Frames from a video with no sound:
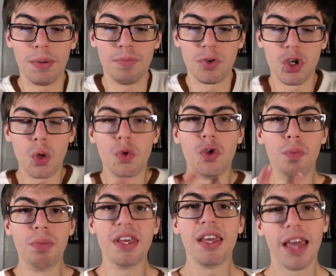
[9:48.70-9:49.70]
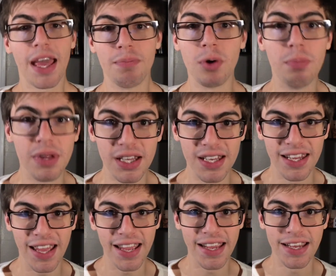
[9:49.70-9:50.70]
shown to be a
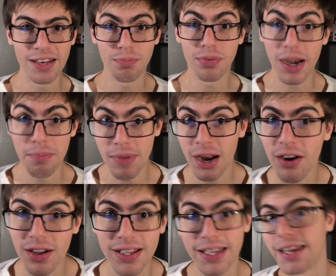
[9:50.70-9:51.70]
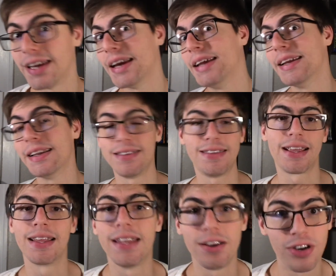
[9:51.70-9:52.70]
mobility aid primarily, and then
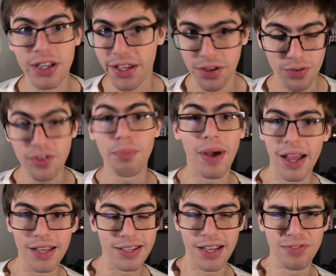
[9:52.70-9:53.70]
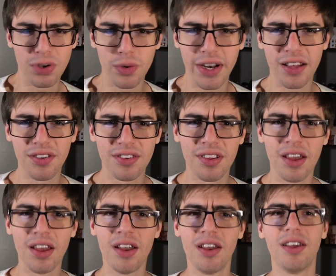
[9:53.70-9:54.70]
secondarily used by everyone else.
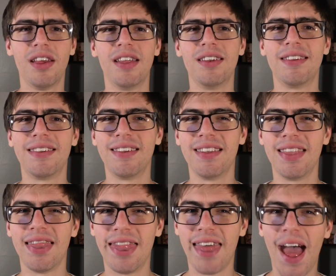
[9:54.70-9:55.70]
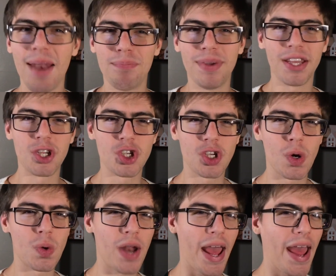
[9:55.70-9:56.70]
And that being
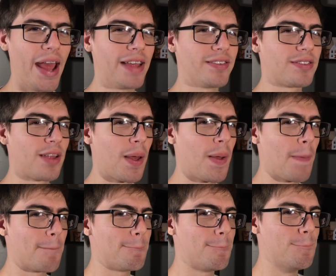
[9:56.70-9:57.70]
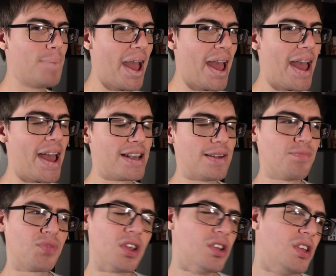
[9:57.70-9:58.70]
shown as bad
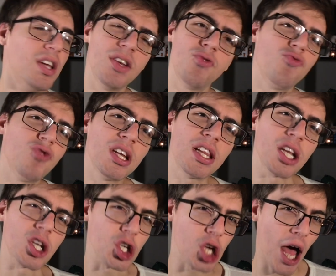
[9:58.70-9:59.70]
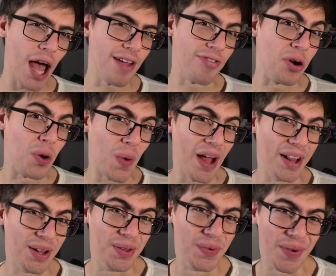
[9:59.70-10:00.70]
didn't really jive
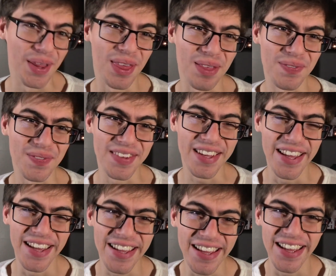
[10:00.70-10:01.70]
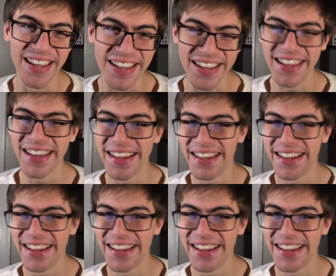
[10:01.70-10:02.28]
well with me